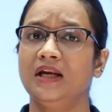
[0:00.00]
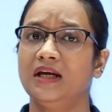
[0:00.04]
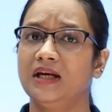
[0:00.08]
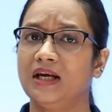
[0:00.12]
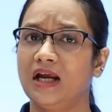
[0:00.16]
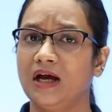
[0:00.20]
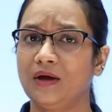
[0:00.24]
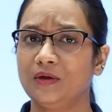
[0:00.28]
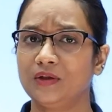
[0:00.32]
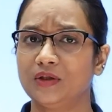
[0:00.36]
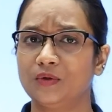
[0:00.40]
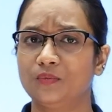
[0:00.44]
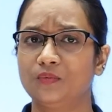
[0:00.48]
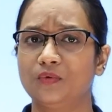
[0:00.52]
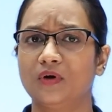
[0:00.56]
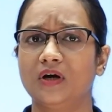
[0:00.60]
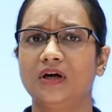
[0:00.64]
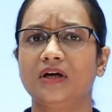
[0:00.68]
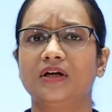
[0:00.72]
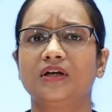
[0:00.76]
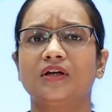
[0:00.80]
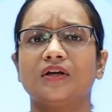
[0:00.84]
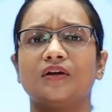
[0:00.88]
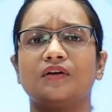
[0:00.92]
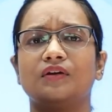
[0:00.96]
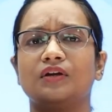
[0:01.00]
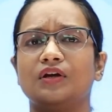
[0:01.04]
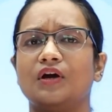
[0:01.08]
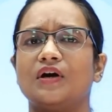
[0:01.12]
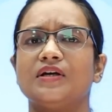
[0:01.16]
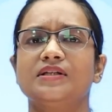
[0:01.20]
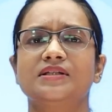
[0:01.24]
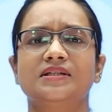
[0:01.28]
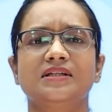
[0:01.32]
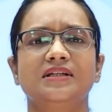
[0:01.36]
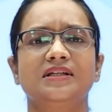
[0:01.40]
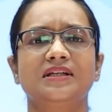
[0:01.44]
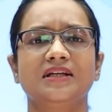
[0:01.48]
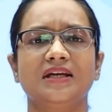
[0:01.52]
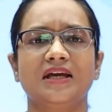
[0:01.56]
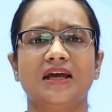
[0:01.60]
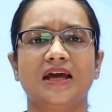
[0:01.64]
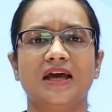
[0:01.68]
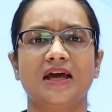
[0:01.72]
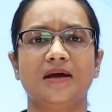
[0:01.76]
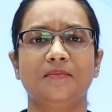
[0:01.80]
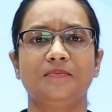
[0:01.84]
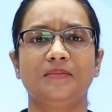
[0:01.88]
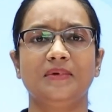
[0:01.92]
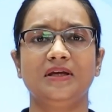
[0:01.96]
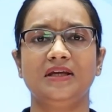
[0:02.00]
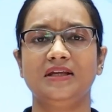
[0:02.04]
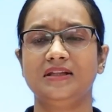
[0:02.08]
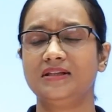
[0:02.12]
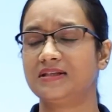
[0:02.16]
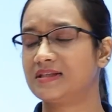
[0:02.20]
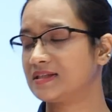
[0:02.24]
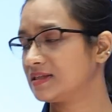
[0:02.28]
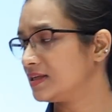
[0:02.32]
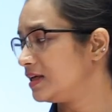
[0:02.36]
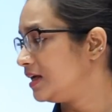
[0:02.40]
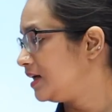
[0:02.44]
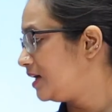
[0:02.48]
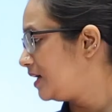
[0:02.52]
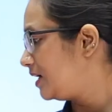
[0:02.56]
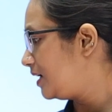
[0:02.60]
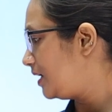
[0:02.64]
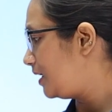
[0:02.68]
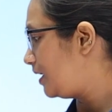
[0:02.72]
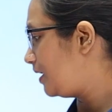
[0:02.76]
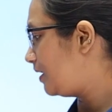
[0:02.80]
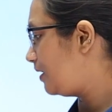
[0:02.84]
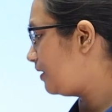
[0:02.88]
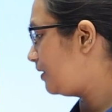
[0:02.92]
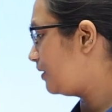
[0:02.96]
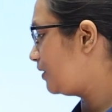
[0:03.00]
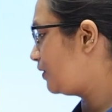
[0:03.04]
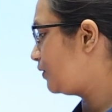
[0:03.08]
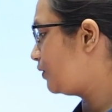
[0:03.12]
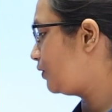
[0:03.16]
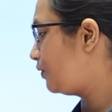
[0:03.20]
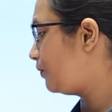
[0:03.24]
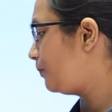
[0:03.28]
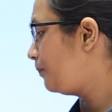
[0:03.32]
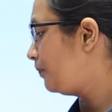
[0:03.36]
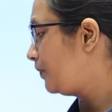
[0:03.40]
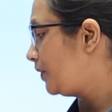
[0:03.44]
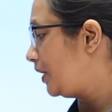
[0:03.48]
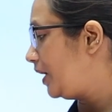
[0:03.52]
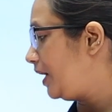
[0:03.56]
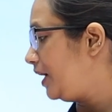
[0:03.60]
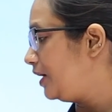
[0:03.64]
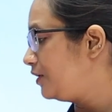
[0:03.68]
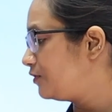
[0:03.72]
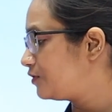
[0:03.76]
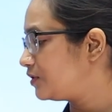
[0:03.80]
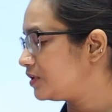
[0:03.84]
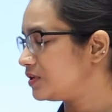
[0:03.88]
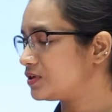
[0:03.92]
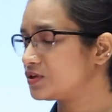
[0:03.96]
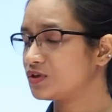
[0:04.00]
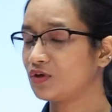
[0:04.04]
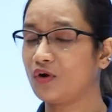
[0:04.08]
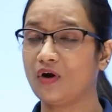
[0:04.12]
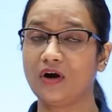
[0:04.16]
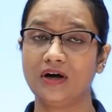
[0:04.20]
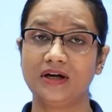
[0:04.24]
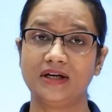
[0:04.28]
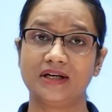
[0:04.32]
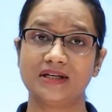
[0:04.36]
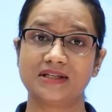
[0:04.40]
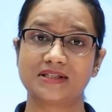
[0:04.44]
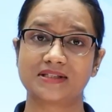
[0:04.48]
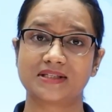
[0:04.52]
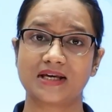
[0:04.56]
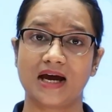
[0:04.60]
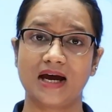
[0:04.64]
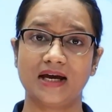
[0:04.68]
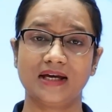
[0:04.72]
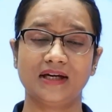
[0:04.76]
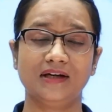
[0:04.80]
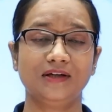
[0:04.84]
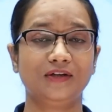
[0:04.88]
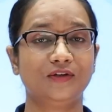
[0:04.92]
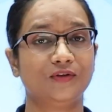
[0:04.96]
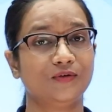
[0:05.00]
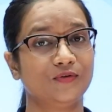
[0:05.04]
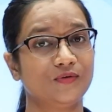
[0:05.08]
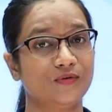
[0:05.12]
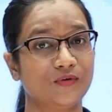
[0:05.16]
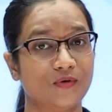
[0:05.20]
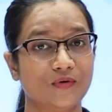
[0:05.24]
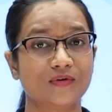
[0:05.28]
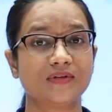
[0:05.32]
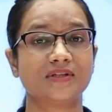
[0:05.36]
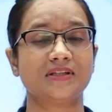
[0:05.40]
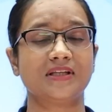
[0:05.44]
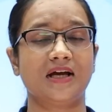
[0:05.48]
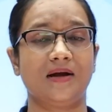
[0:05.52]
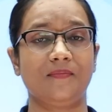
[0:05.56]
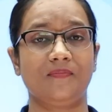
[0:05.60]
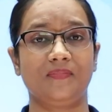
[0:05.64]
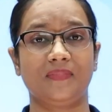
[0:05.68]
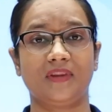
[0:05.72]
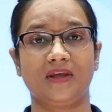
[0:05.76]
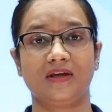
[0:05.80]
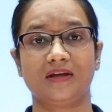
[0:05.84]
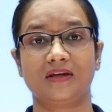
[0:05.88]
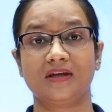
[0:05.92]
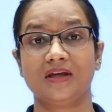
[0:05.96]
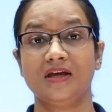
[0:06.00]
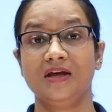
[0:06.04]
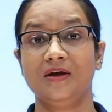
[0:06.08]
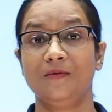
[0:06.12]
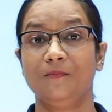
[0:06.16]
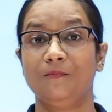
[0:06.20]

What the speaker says: Now the word curiosity here means interest or desire to know something.